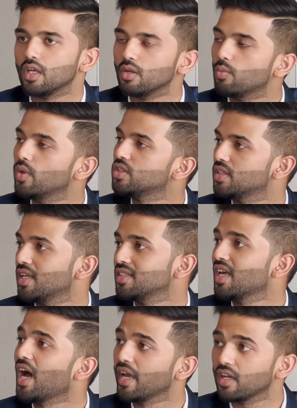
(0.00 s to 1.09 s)
in which there
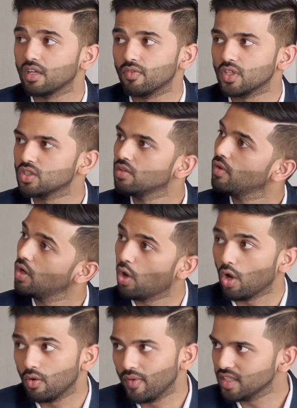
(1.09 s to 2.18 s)
is high conviction will
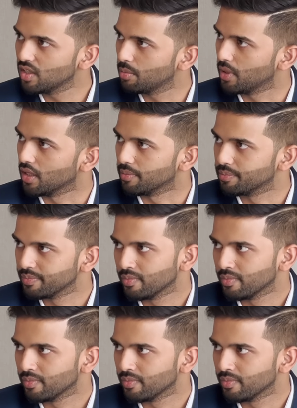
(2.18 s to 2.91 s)
always remain.